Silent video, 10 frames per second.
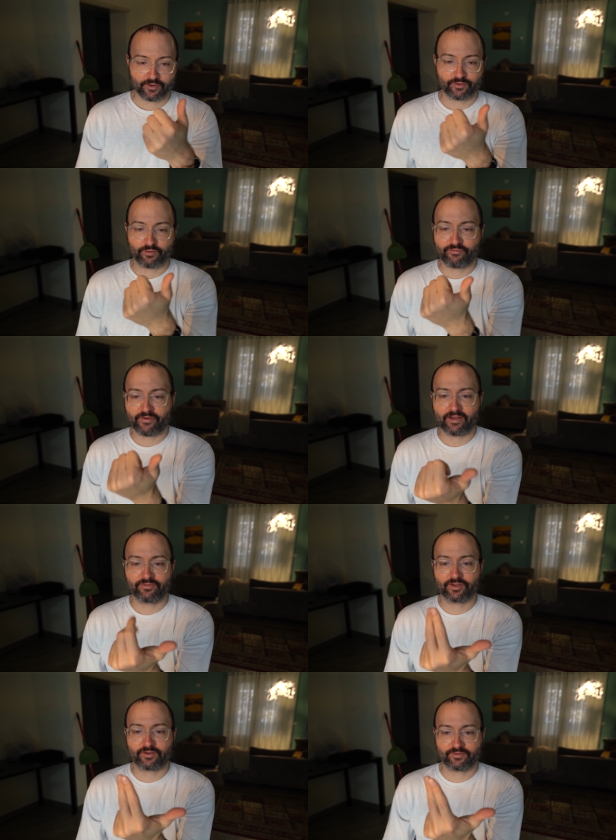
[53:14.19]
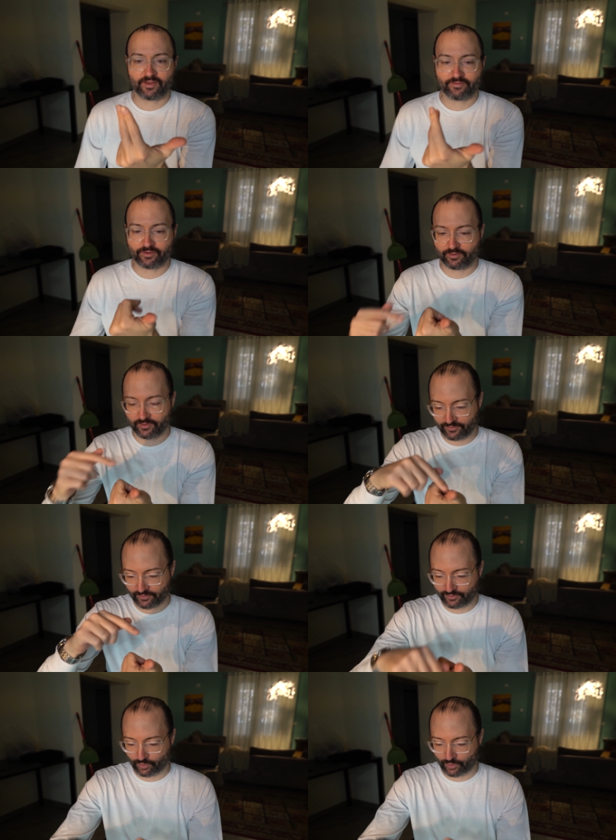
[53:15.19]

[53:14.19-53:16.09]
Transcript: So 5, 6, 7. This is